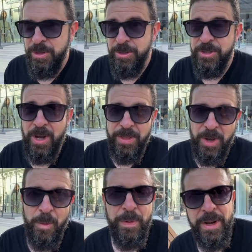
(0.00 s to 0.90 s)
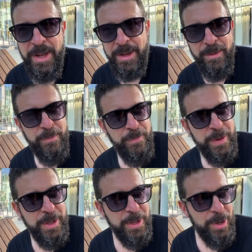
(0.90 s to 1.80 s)
You saw the opening
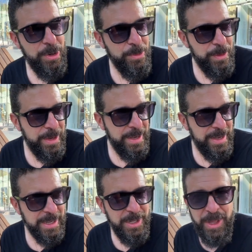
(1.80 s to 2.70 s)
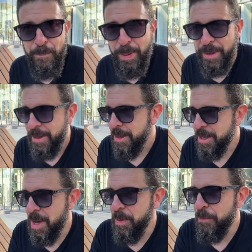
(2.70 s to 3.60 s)
video clip
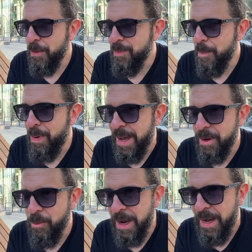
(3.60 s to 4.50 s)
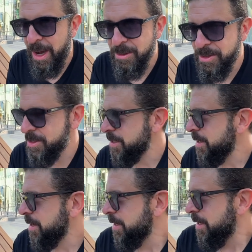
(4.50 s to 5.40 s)
coming from the Biden White House.
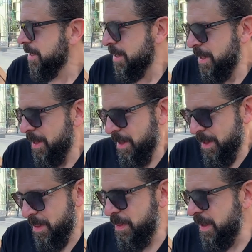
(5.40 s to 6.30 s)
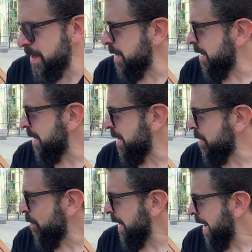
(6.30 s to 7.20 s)
The
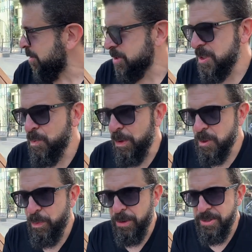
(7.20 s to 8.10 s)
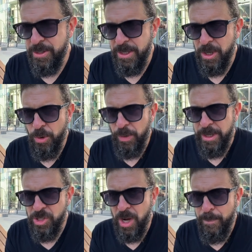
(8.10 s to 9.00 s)
White House spokesperson,
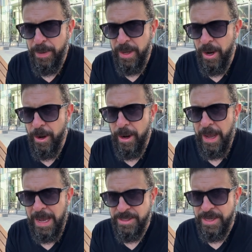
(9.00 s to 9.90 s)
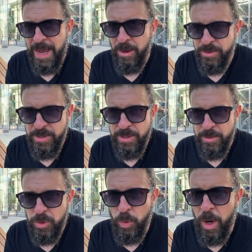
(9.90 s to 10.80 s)
Karine Jean-Pierre, has announced
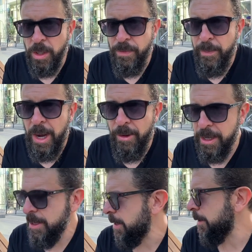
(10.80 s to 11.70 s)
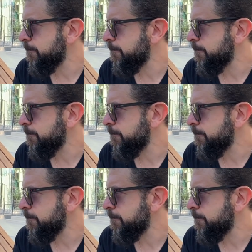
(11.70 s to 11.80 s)
to all of America